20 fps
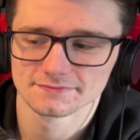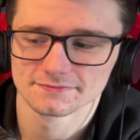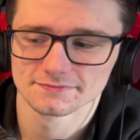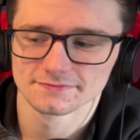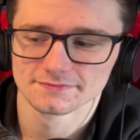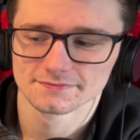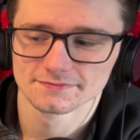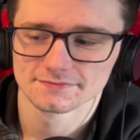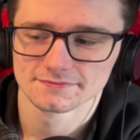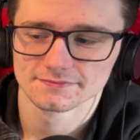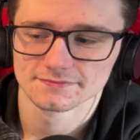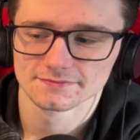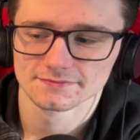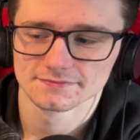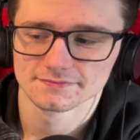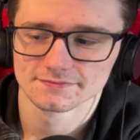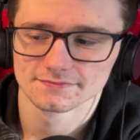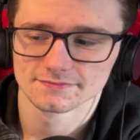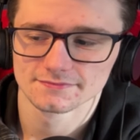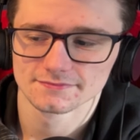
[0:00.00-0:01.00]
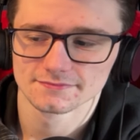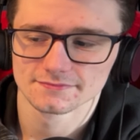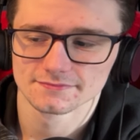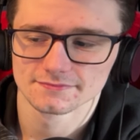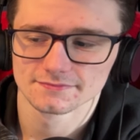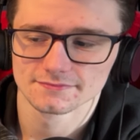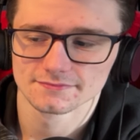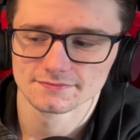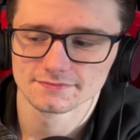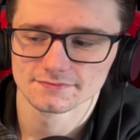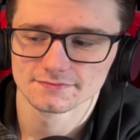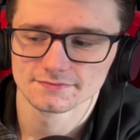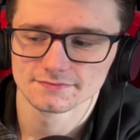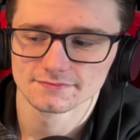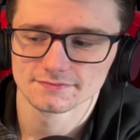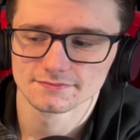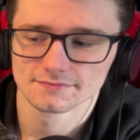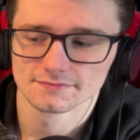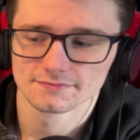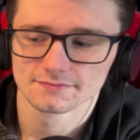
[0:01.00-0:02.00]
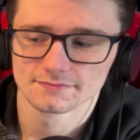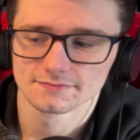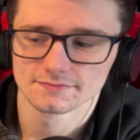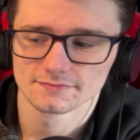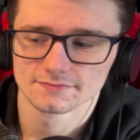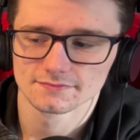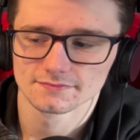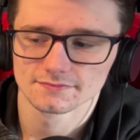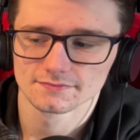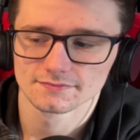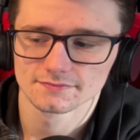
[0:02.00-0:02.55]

(silent)